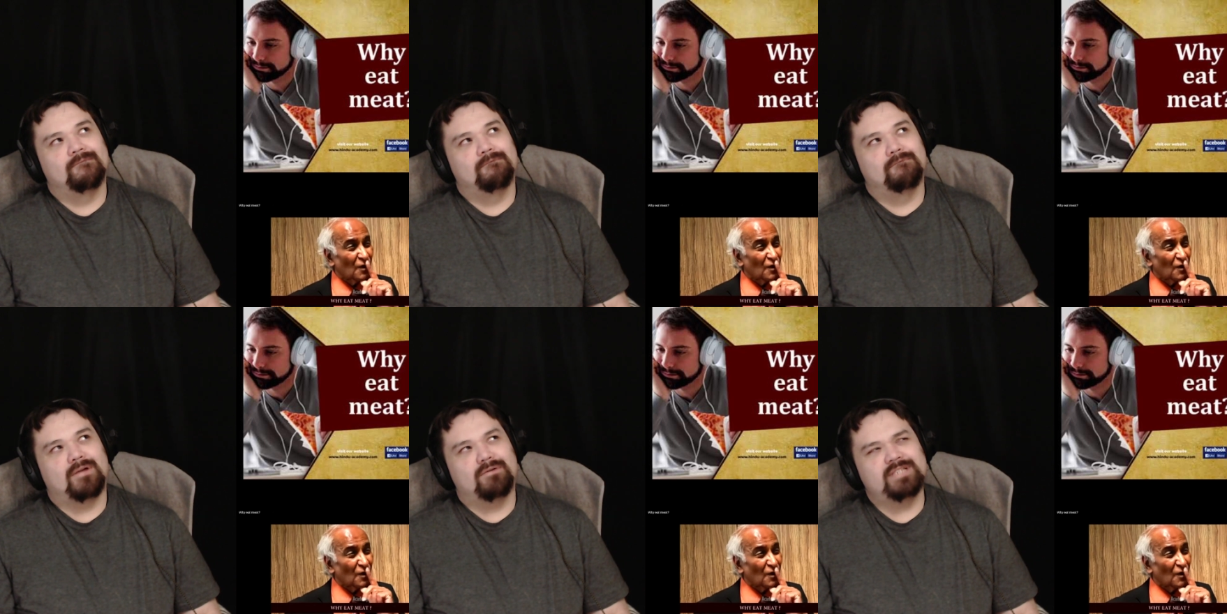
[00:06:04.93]
Speaker 1: I
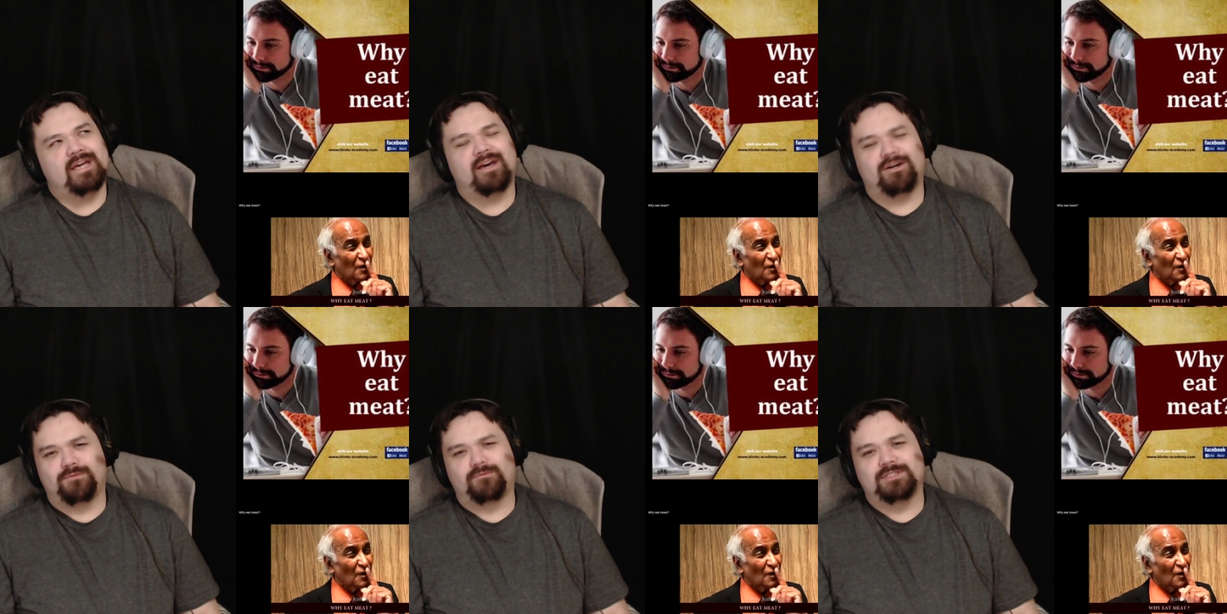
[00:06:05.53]
would say health
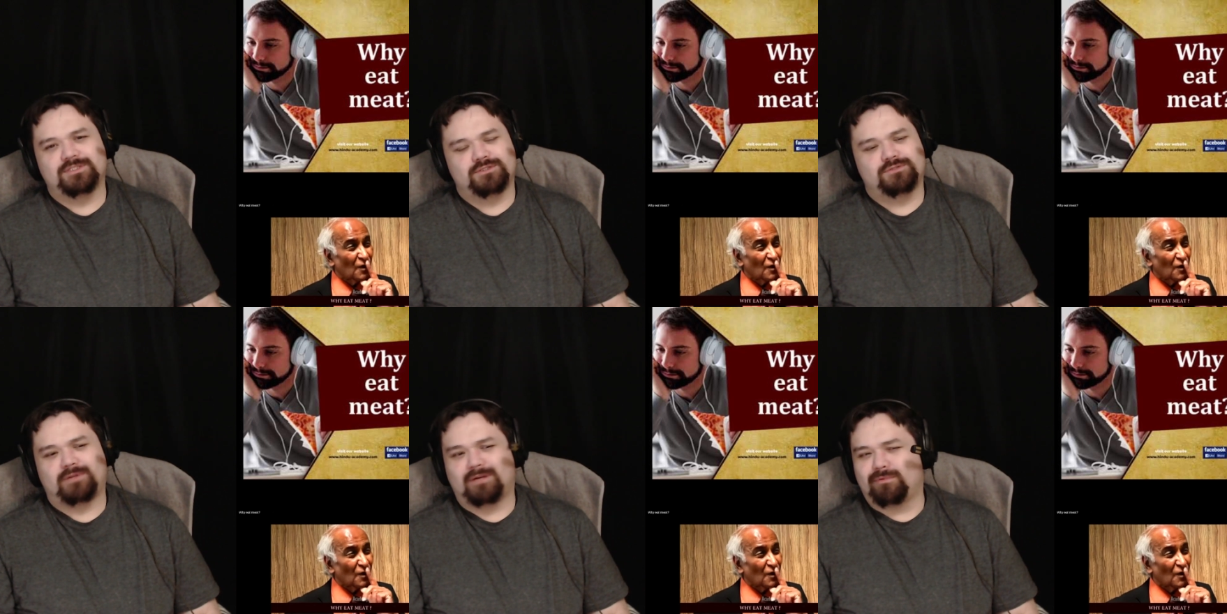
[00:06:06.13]
reasons,
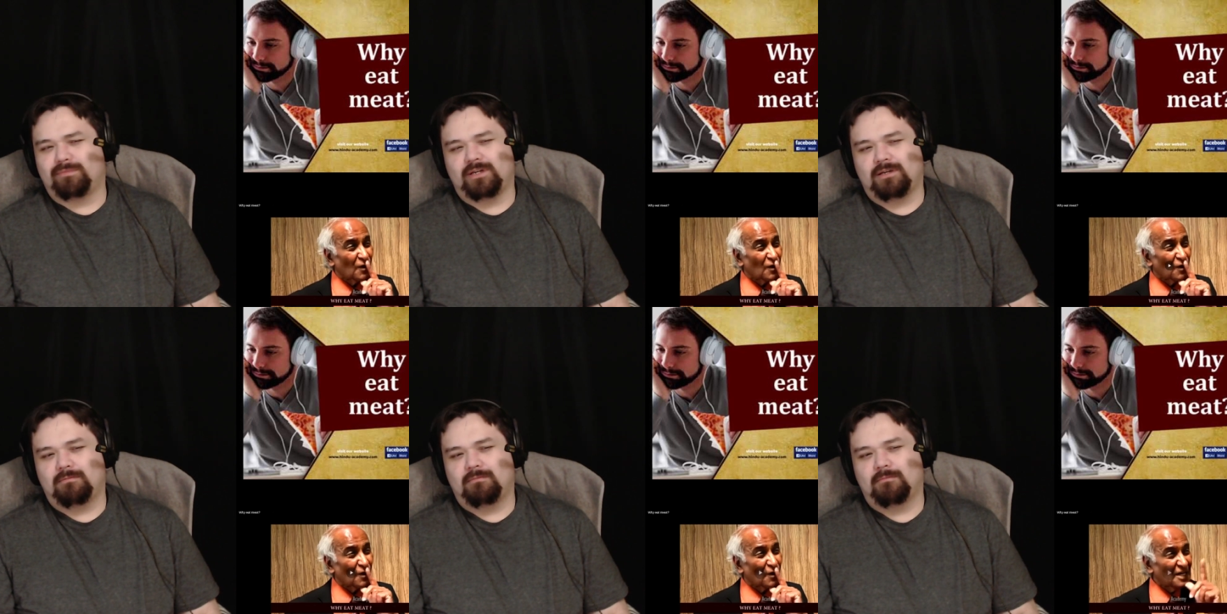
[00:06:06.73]
probably.
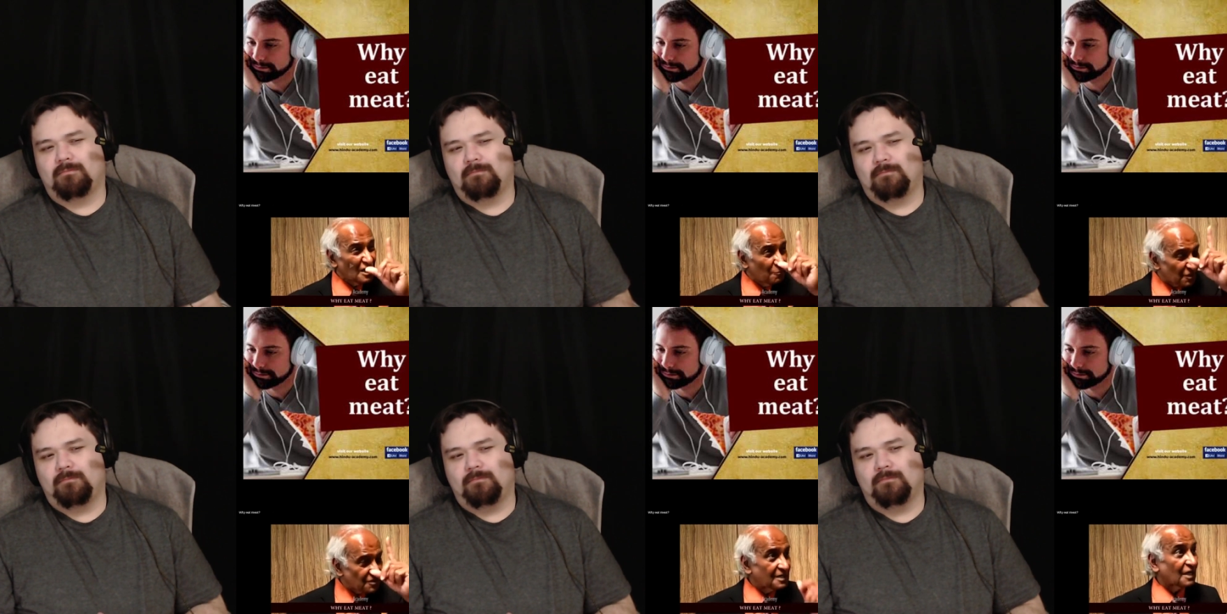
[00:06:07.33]

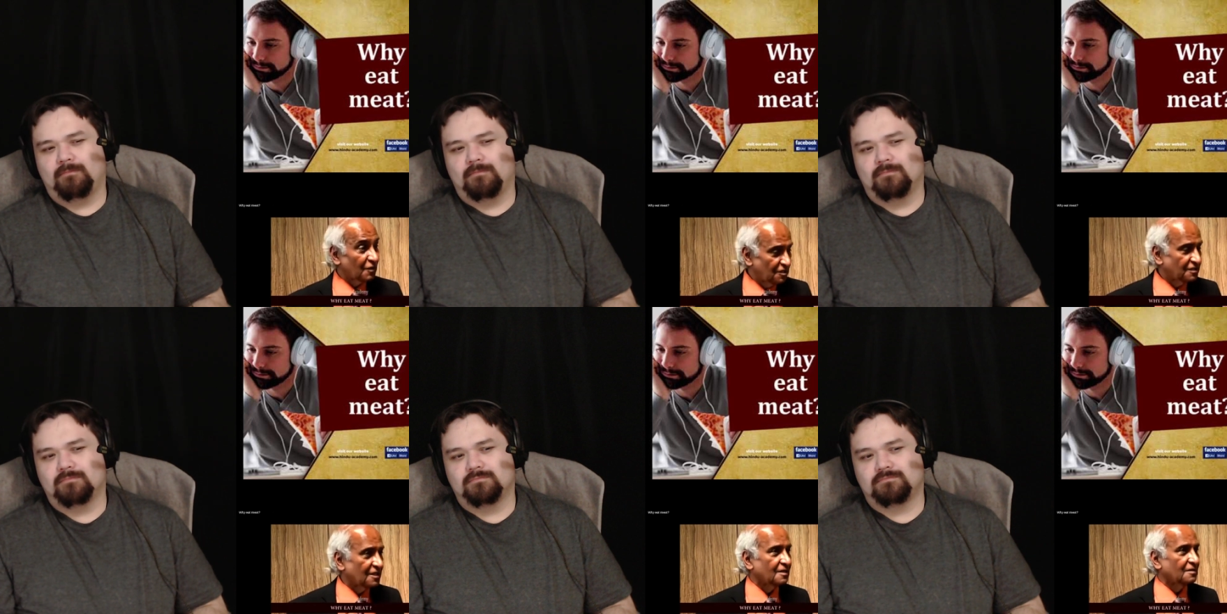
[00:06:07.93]
Speaker 2: 20% are
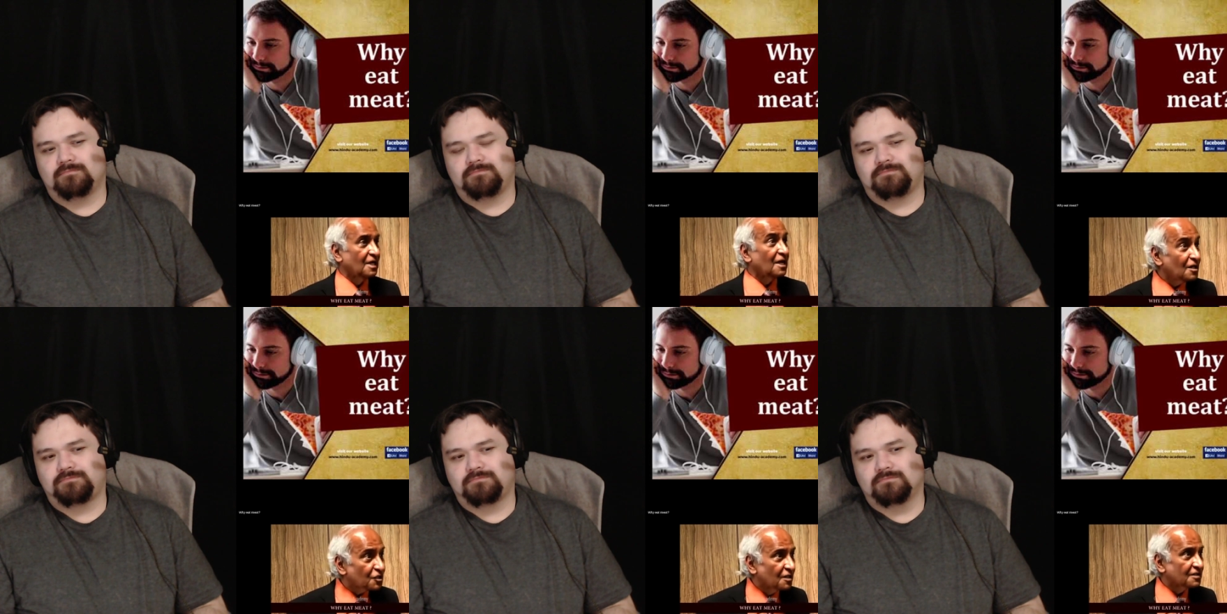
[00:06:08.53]
vegetarian.
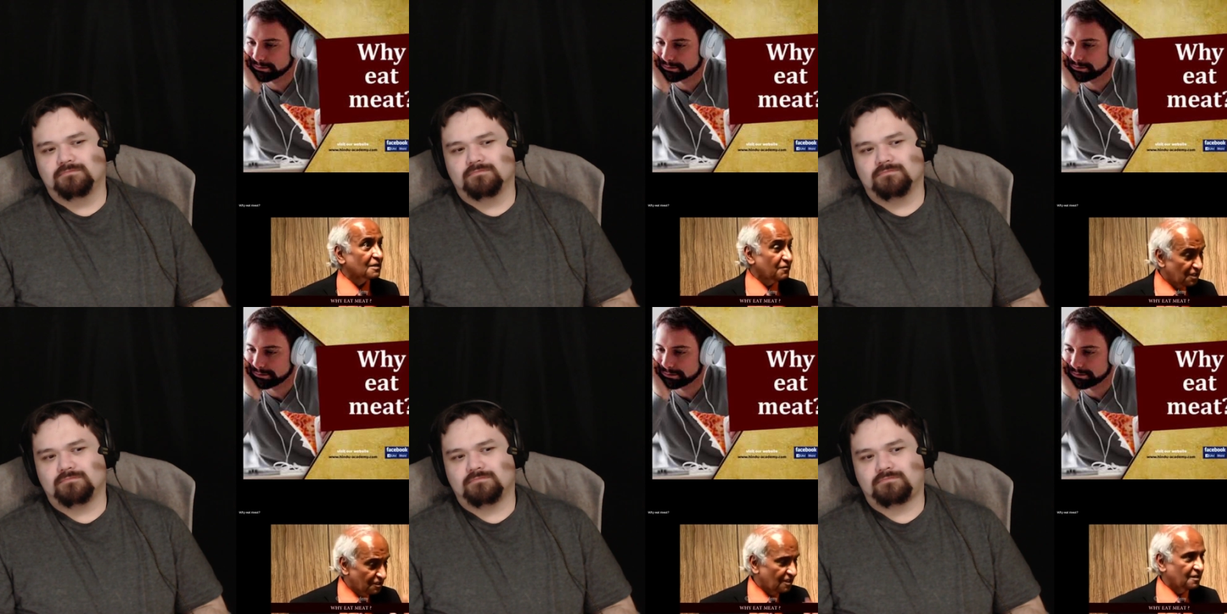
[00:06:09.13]
English girls are
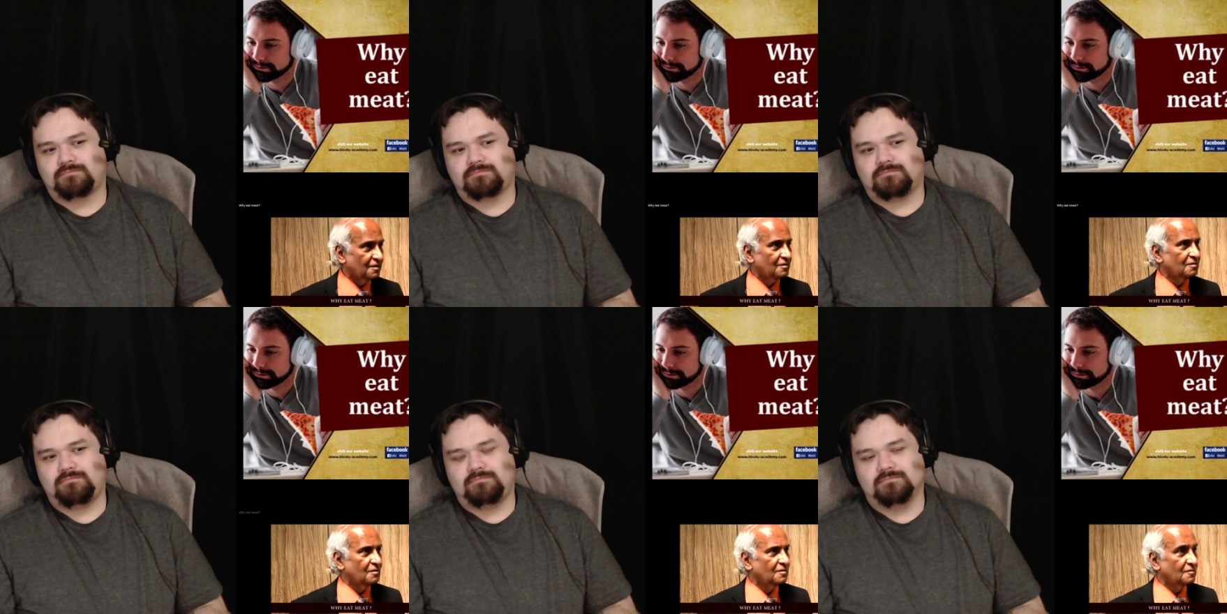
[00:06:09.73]
vegetarian,
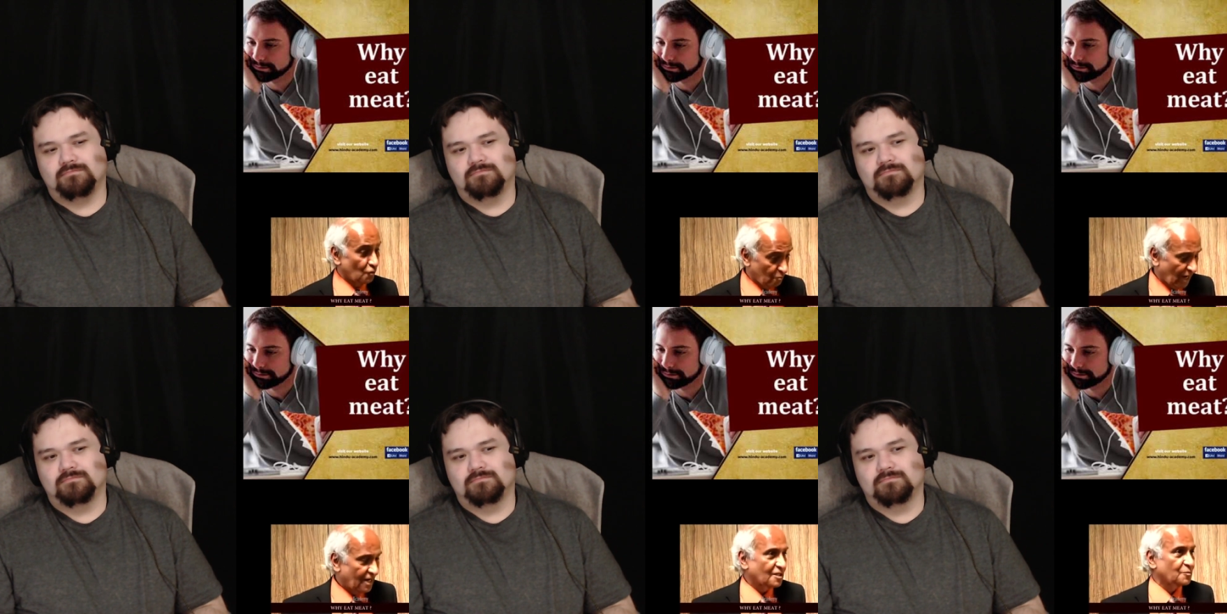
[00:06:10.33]
from
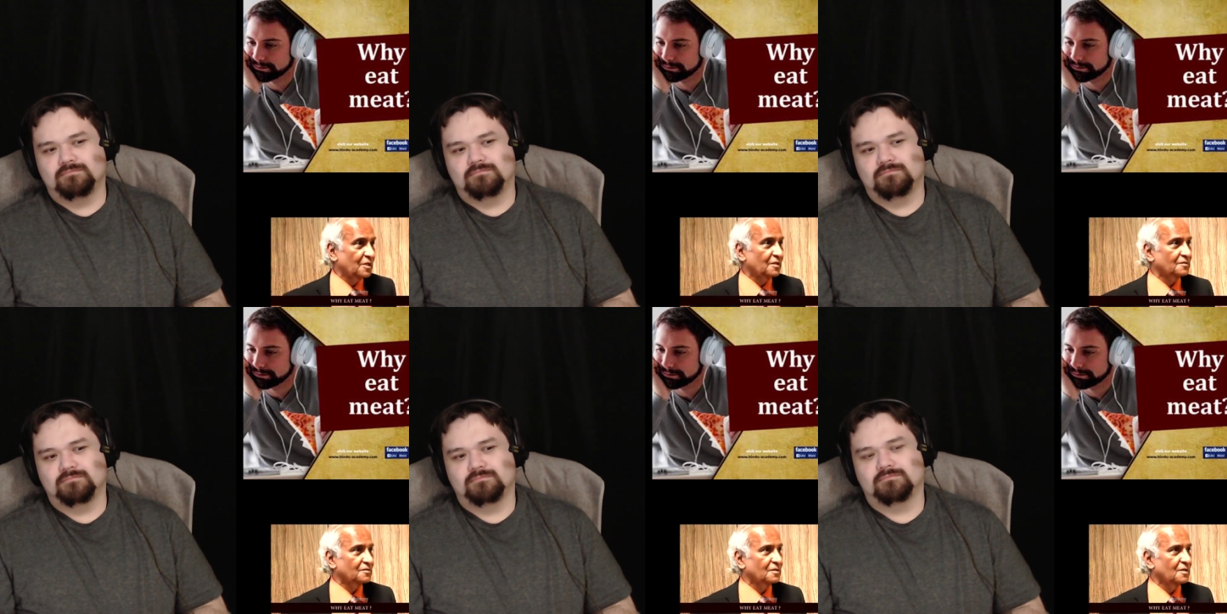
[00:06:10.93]
my
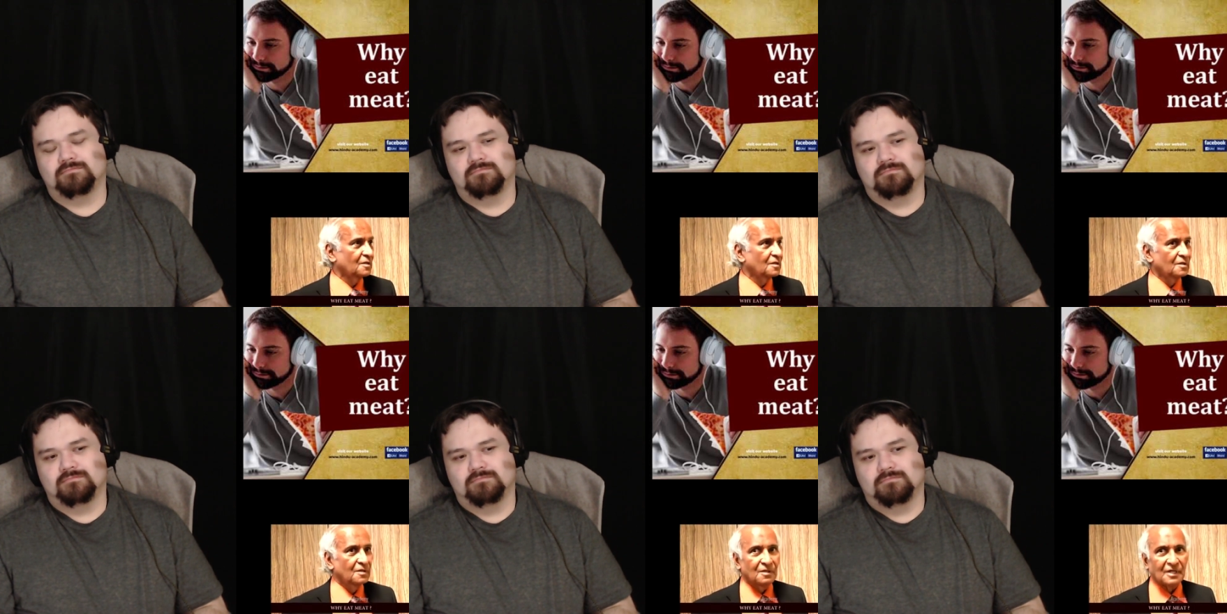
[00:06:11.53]
experience.
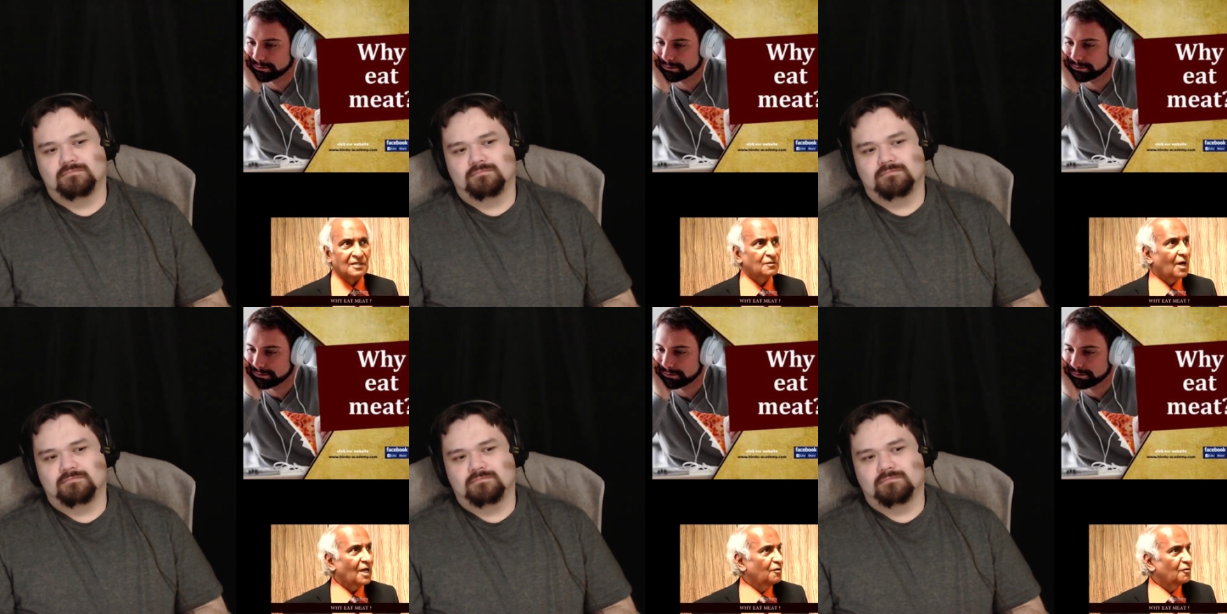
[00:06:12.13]
And I say,
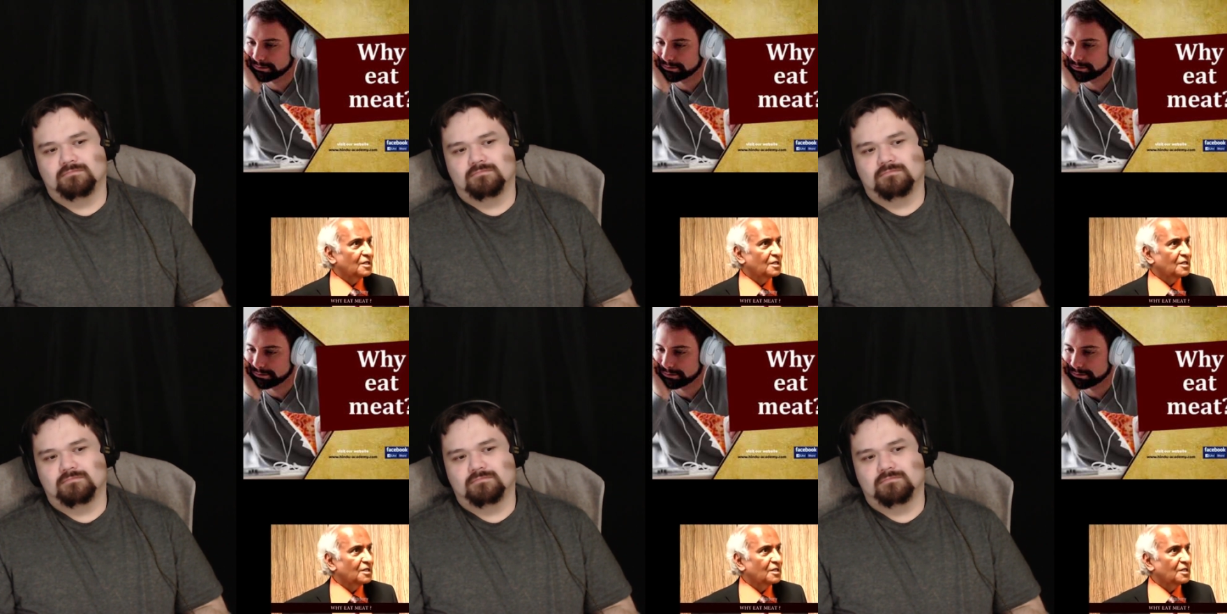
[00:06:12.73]
why? You're not